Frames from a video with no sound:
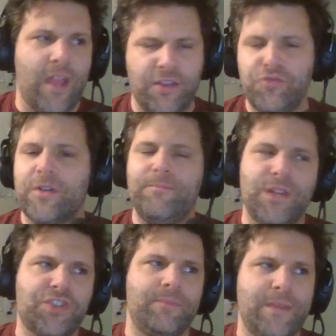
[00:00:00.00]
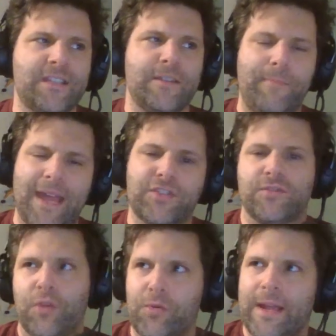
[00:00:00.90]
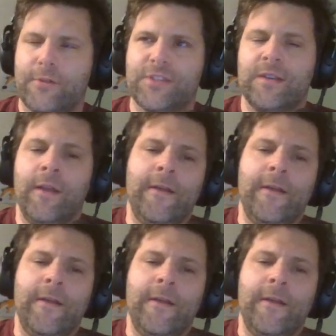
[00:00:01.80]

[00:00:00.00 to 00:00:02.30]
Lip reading: and you can mix and match loadouts.